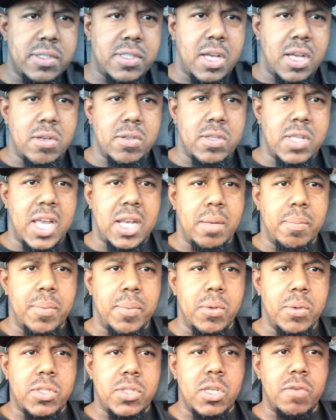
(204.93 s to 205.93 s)
Sounds like the
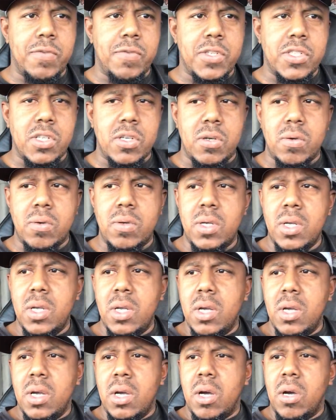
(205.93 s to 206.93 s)
Bluetooth is on.
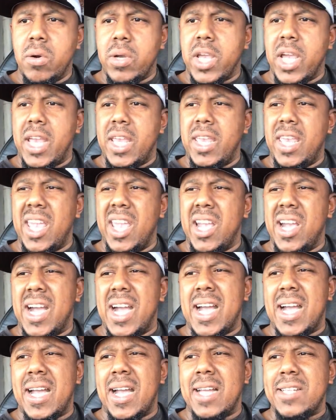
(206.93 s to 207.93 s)
Okay,
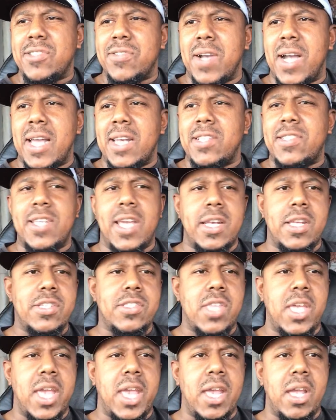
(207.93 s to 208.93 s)
yeah, I tried to set this
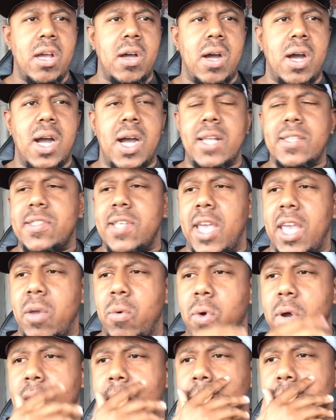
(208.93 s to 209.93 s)
thing. I tell
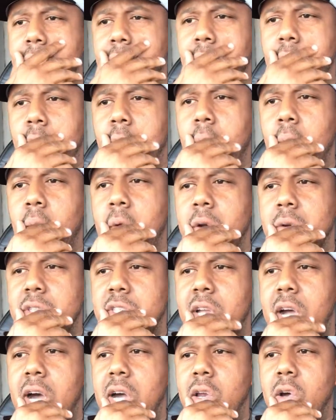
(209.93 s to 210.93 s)
you what, we're gonna
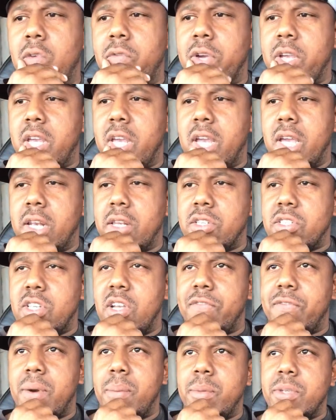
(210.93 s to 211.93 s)
start over again and
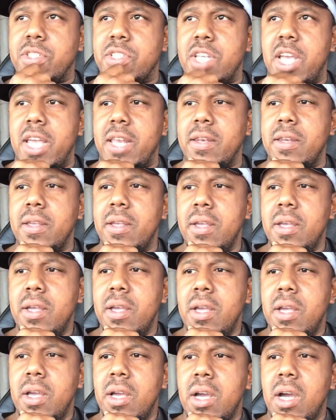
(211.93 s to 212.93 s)
stuff. I'm gonna
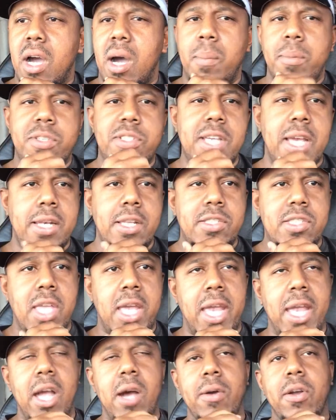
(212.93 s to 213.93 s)
set this
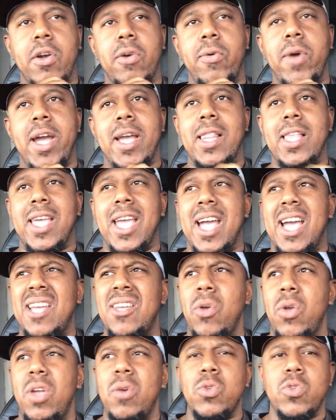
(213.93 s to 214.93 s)
thing up correctly.
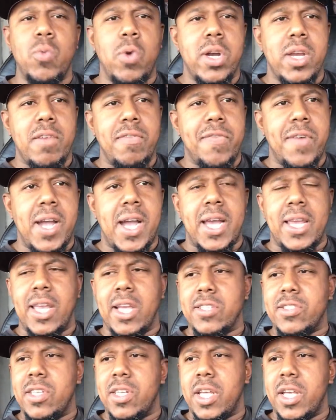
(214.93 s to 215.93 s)
It was working fine
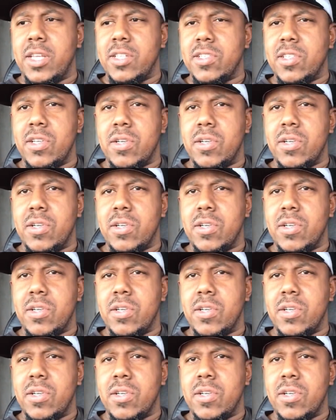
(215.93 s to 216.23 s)
yesterday.